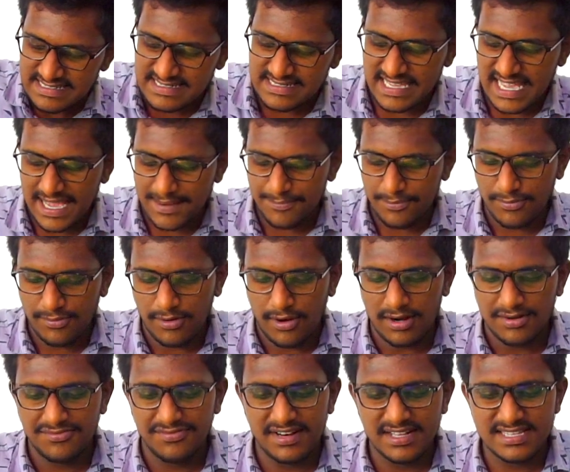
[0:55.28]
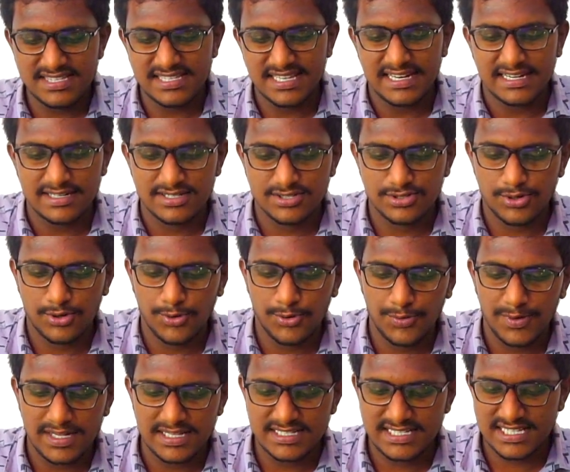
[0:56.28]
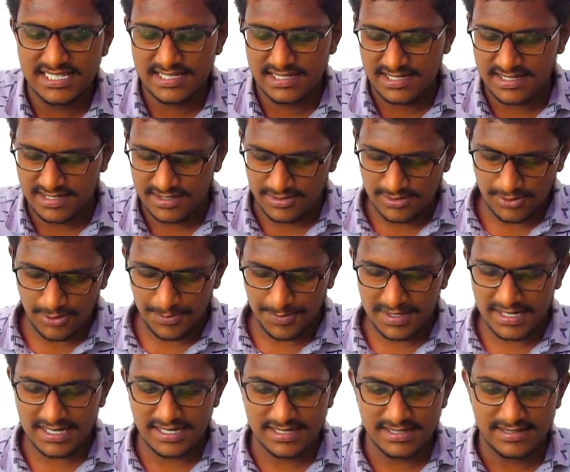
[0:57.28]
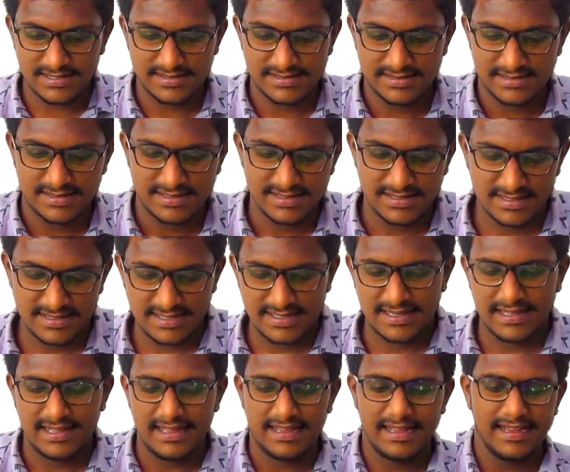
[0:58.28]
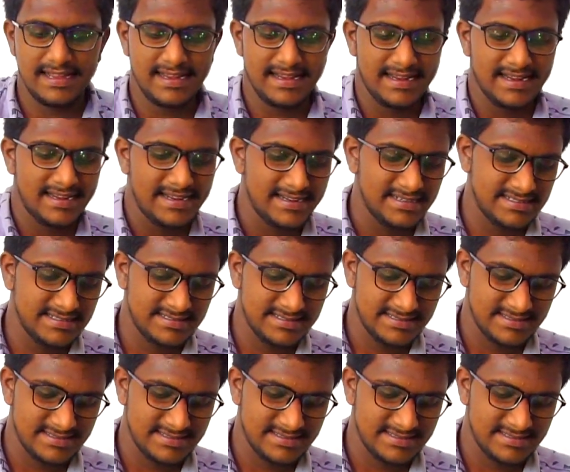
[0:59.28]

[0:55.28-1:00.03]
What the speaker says: cam on front side. So we'll just open it, and